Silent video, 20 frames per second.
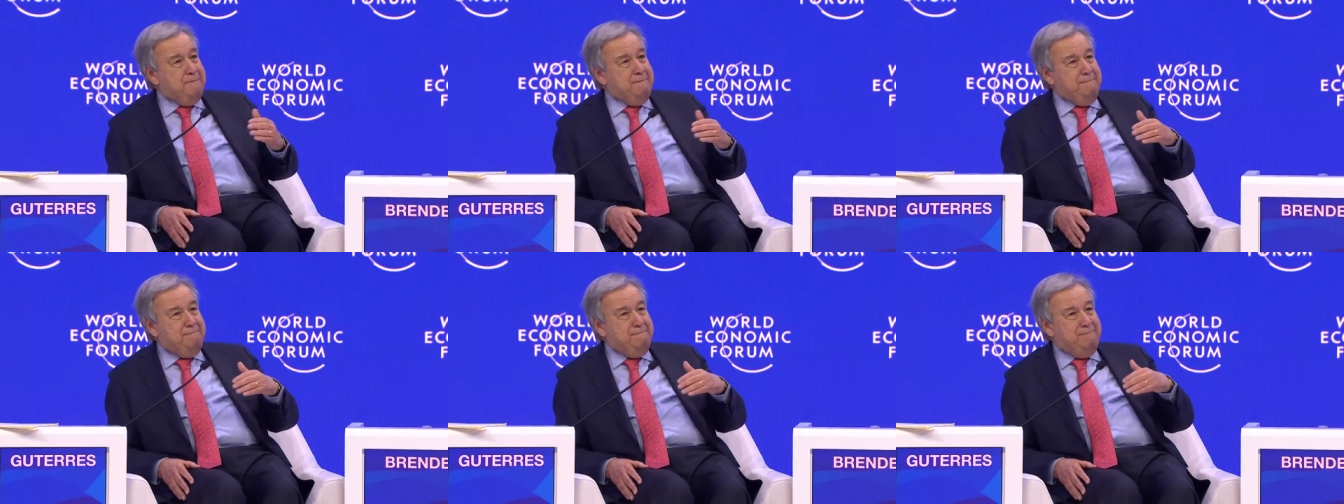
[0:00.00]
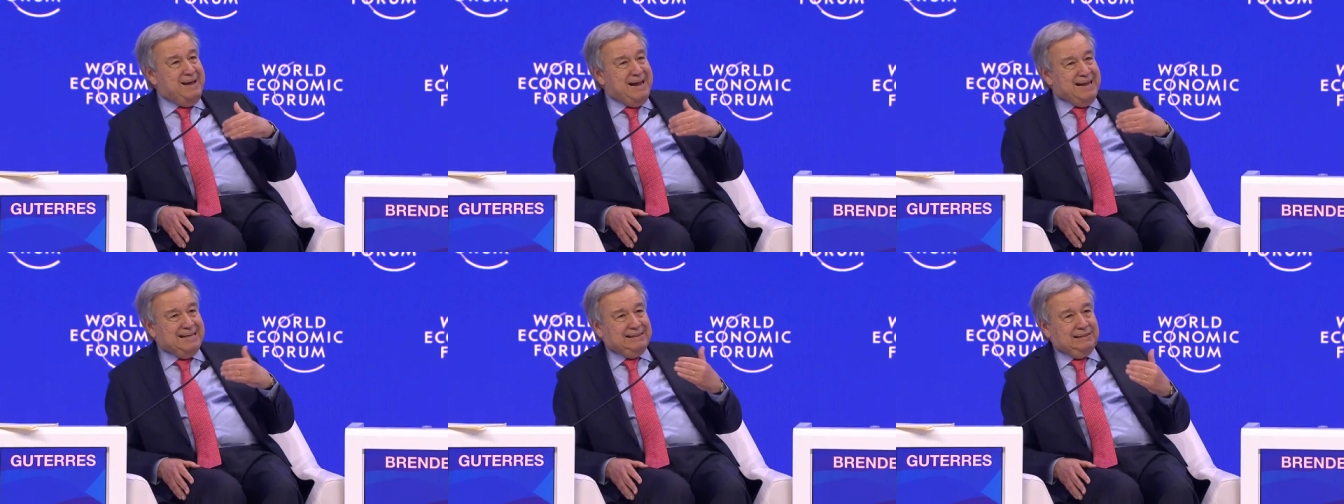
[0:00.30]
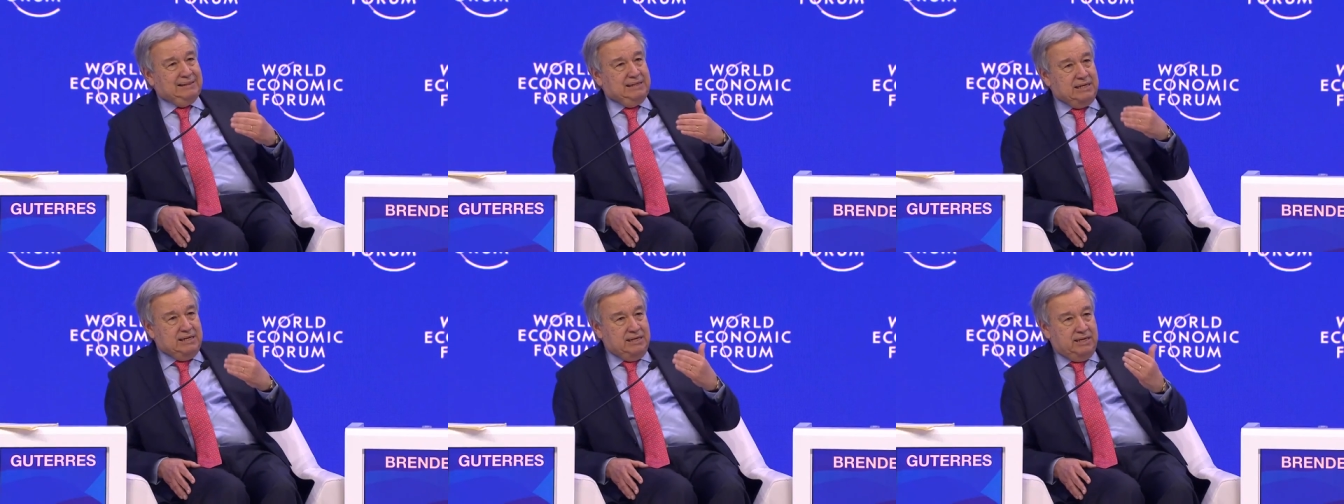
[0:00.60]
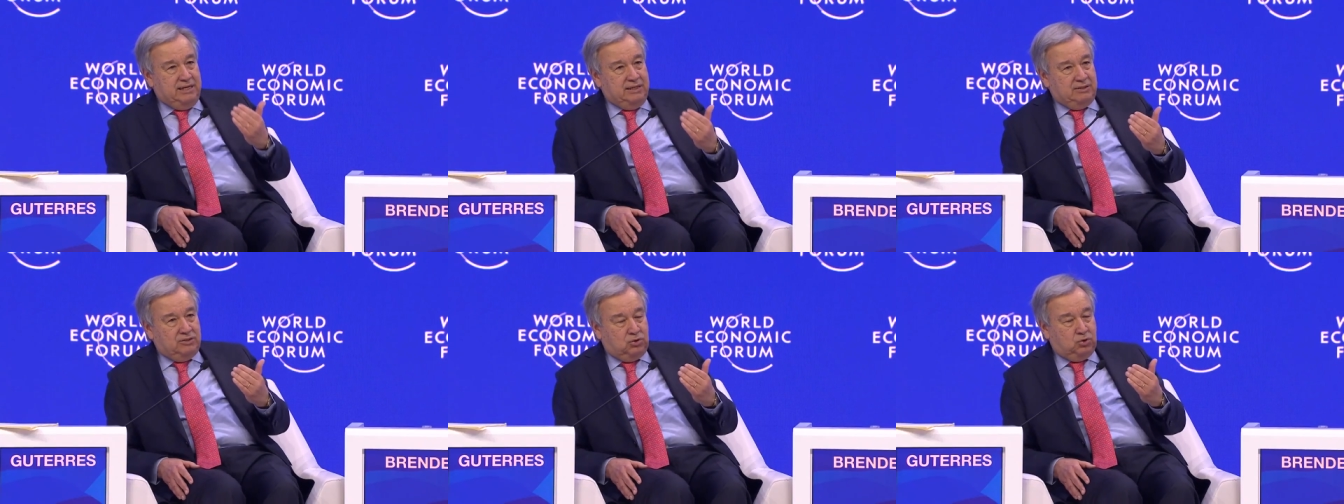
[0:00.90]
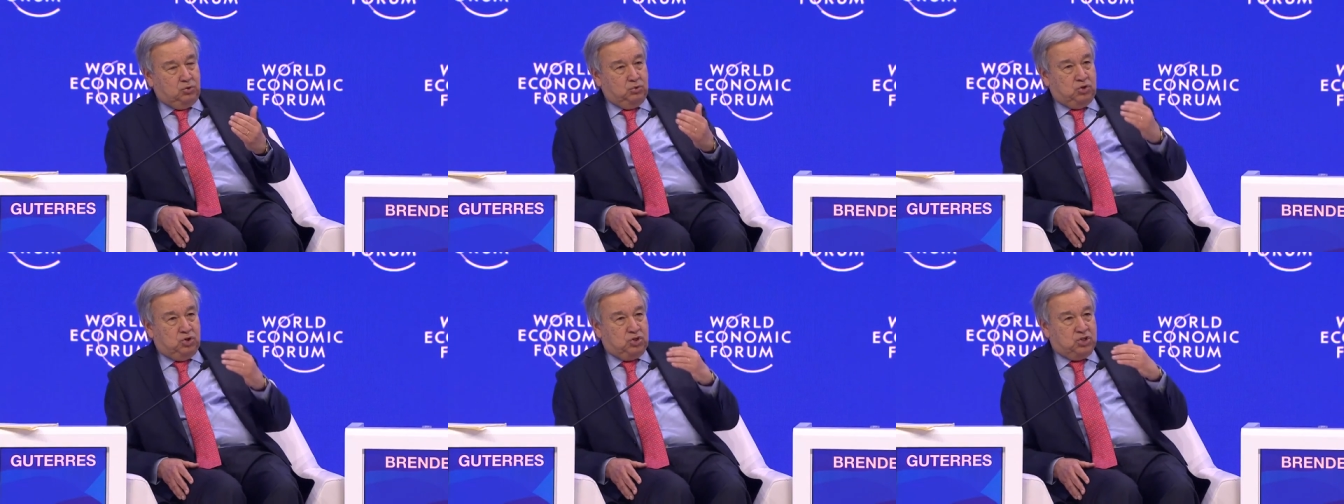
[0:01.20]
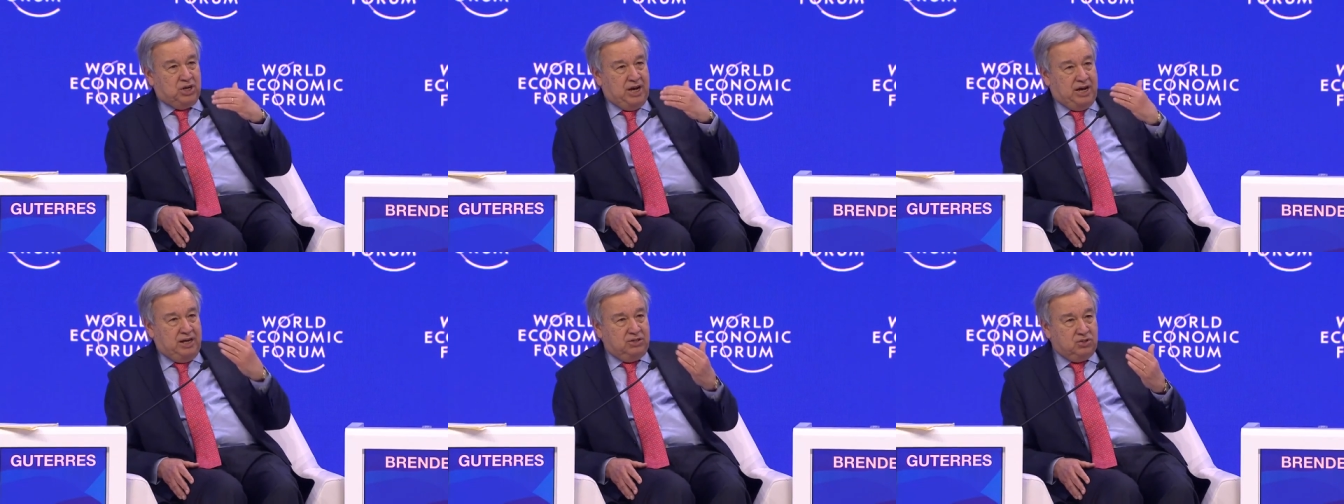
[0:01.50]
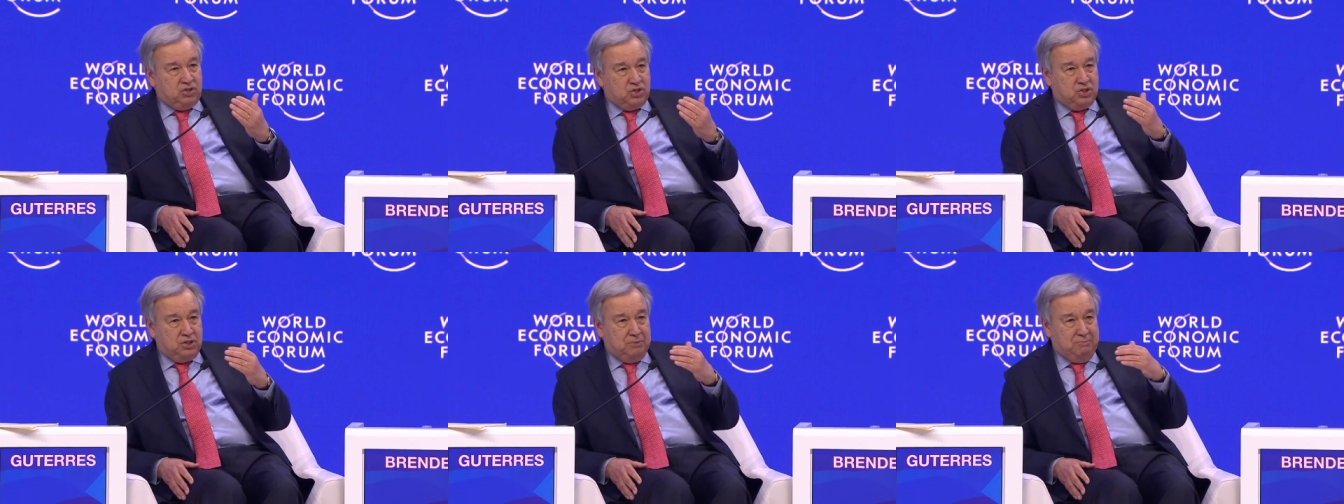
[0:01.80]
badly need to
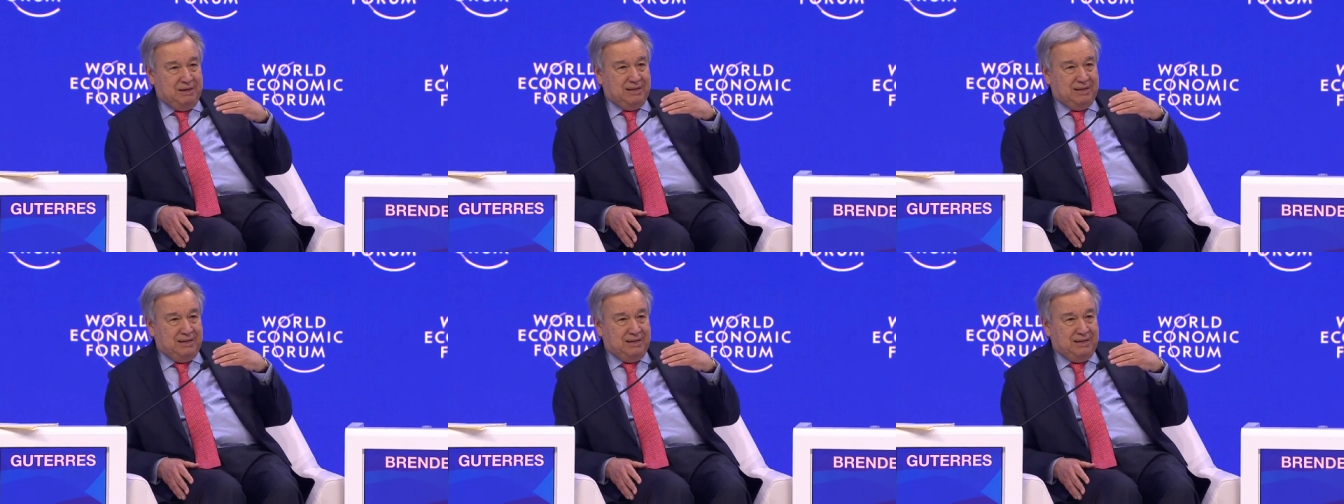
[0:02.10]
change the